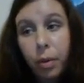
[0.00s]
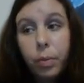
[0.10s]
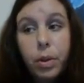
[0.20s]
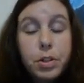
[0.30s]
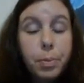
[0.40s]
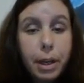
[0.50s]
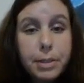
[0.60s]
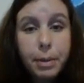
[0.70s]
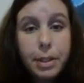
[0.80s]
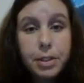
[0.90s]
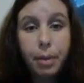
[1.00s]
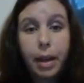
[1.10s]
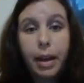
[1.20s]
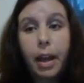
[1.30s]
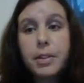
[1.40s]
which brings me to
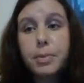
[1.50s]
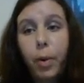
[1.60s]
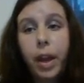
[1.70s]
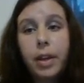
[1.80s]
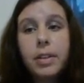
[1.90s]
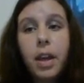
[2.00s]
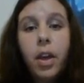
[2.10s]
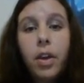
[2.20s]
my next point.